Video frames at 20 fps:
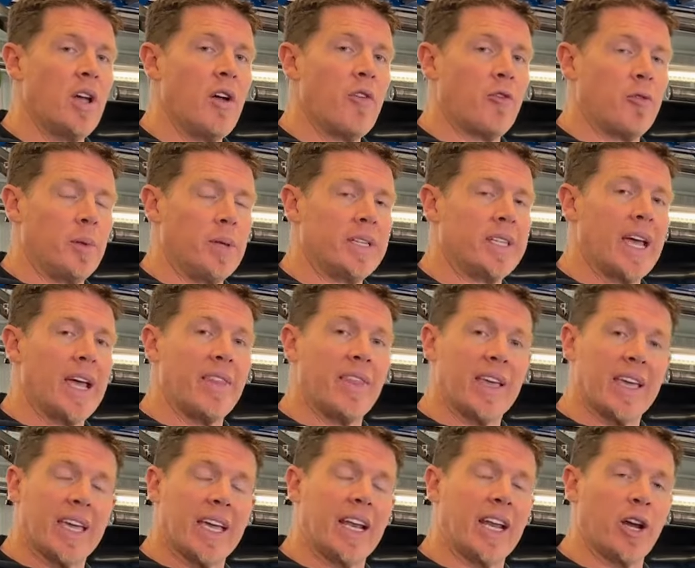from the day they
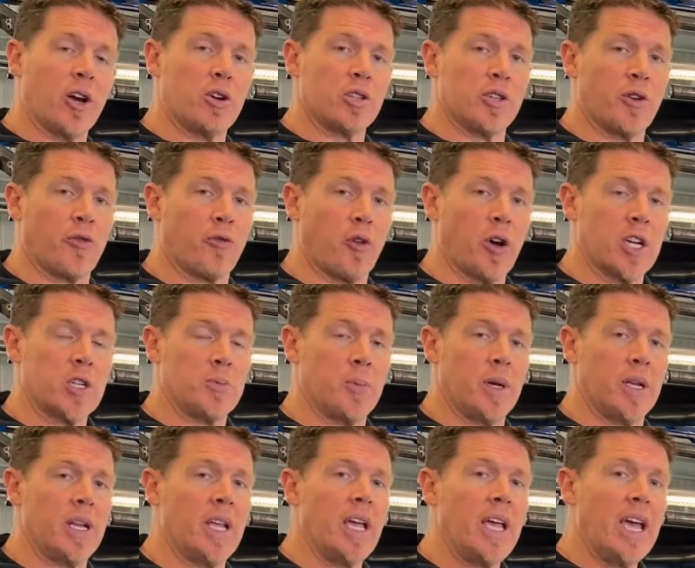get here as a
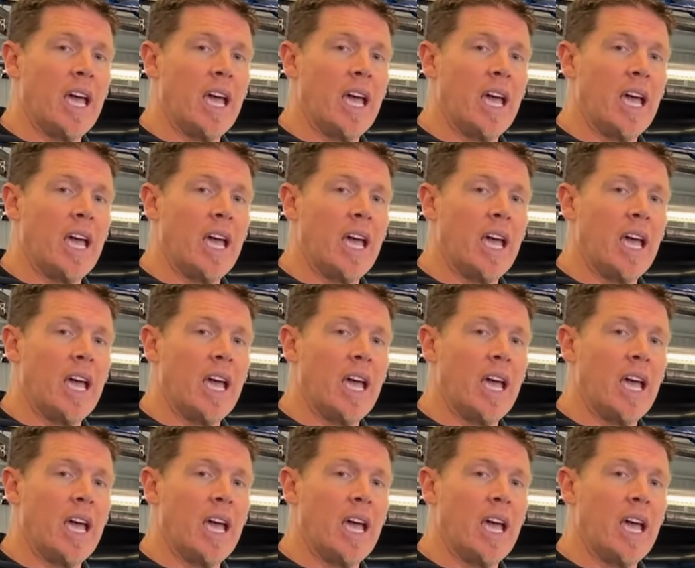freshman